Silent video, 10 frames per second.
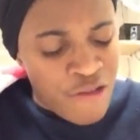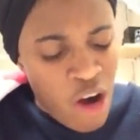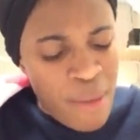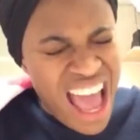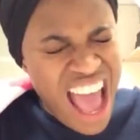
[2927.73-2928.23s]

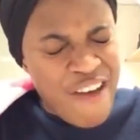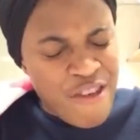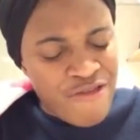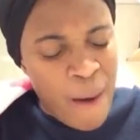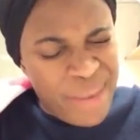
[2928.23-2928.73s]
from
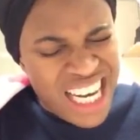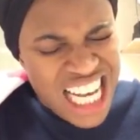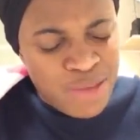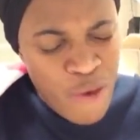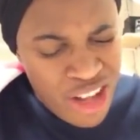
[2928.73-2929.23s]
every
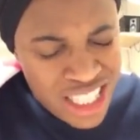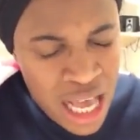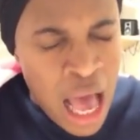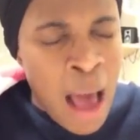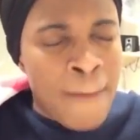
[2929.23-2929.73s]
familiar
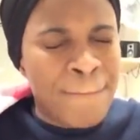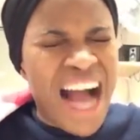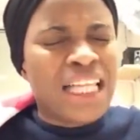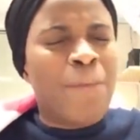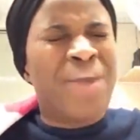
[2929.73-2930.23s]
spirit
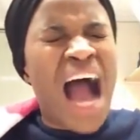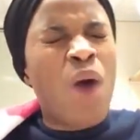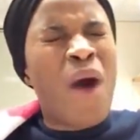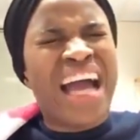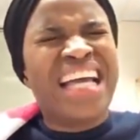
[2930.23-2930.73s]
by the
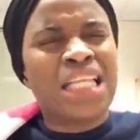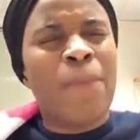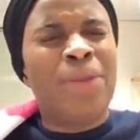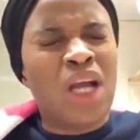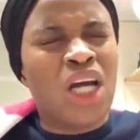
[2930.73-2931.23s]
power in
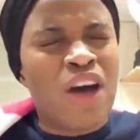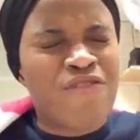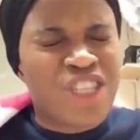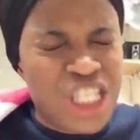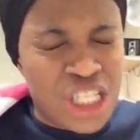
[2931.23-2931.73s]
the blood
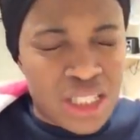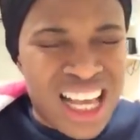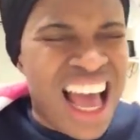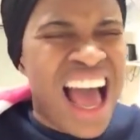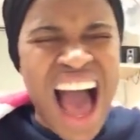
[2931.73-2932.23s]
of
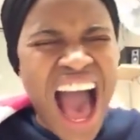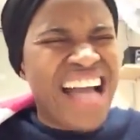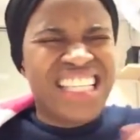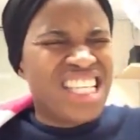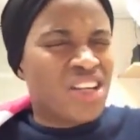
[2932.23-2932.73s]
Jesus.
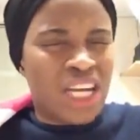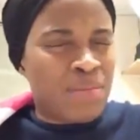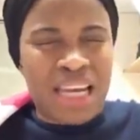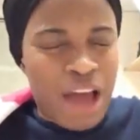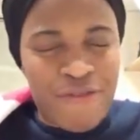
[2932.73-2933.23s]
I
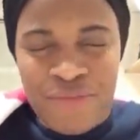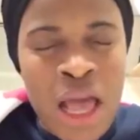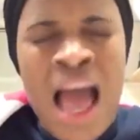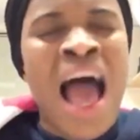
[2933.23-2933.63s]
disconnect my life.